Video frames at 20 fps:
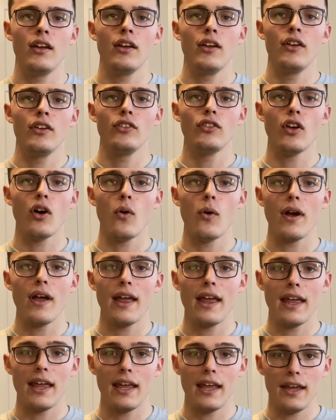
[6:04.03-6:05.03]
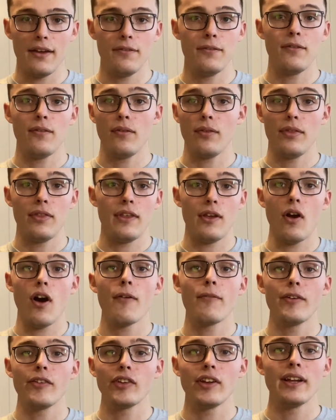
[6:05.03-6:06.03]
So if the
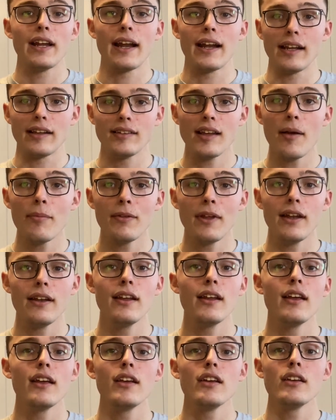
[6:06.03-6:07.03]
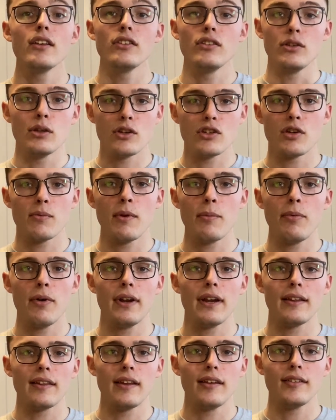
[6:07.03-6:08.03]
offers can get accepted, you should be
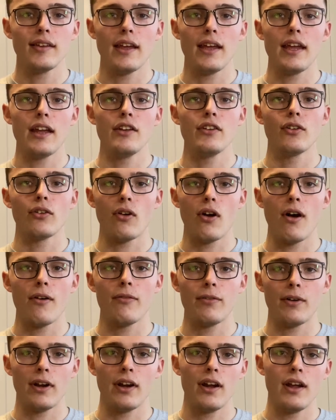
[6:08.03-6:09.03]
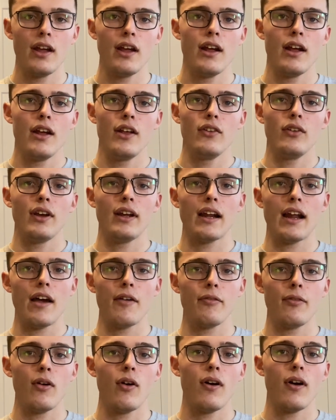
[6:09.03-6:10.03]
putting these in your offer. You're going to
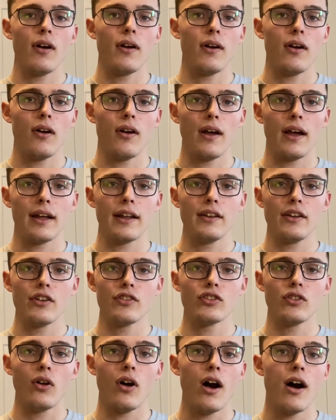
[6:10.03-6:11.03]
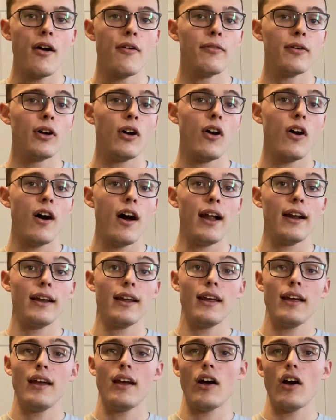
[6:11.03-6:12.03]
have a conditional offer on
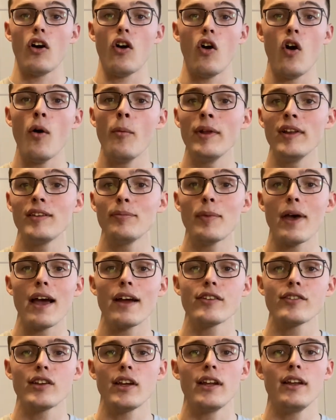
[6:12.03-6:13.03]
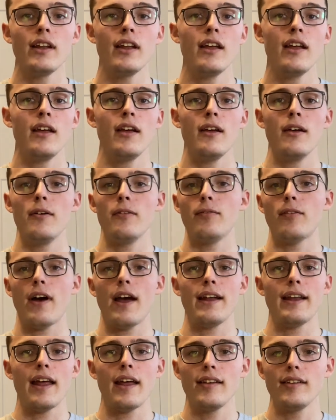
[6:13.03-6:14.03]
a home inspection,
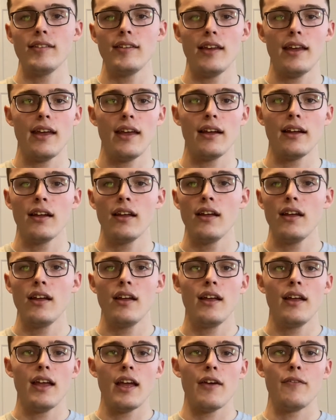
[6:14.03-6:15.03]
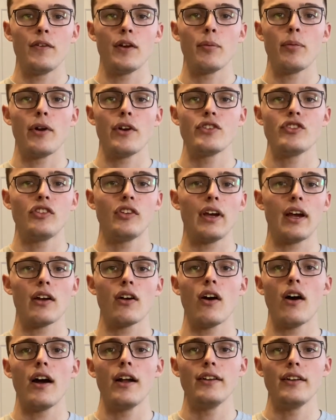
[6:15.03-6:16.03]
financing. If you're purchasing a
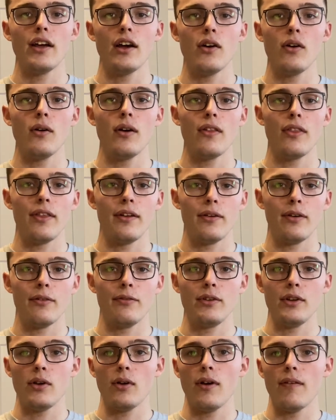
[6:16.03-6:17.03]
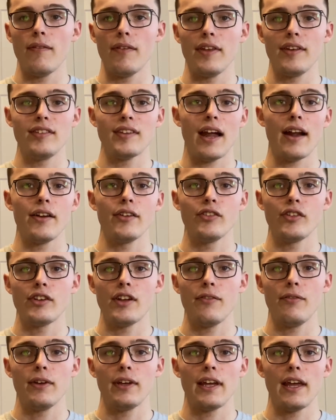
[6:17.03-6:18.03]
condo, the review of the status
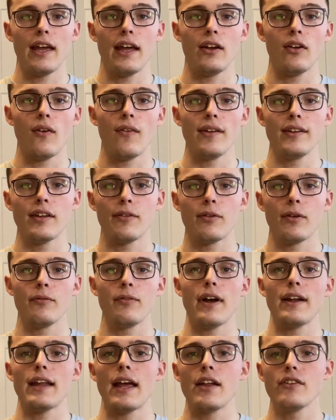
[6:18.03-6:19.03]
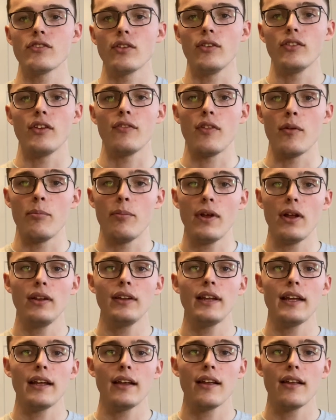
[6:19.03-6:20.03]
certificate and all the different financials of the
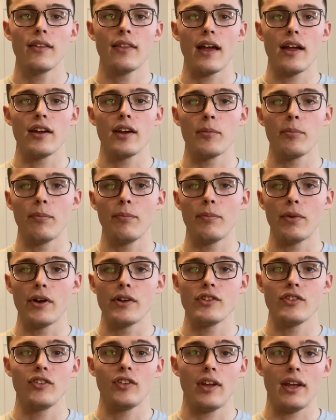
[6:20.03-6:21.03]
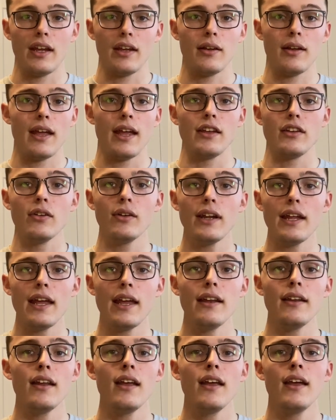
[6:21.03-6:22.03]
building that you're purchasing a unit
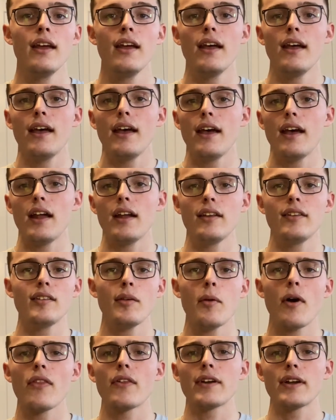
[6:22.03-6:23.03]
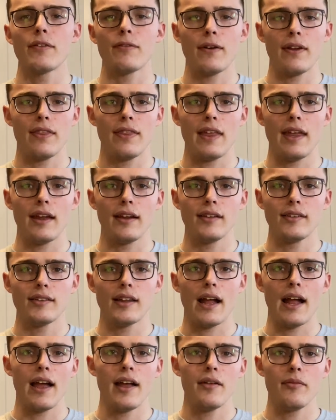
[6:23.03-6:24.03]
in, and some other different things
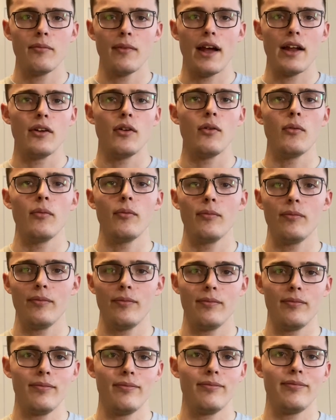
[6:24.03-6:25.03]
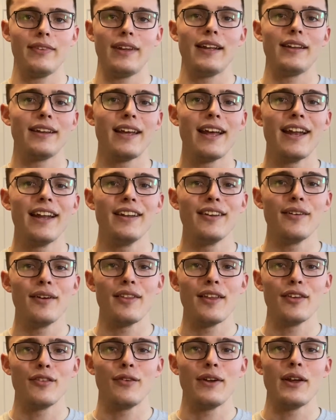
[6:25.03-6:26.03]
that I don't need to get into in
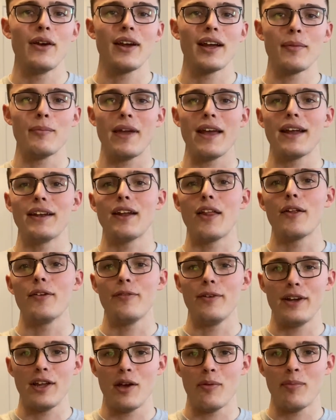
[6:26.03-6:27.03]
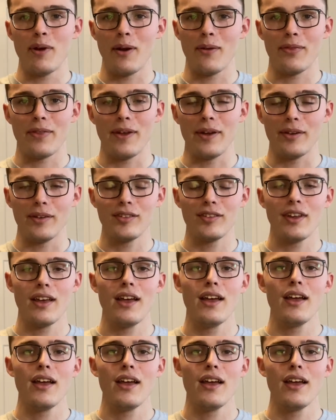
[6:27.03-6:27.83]
this video. I can make another video about those.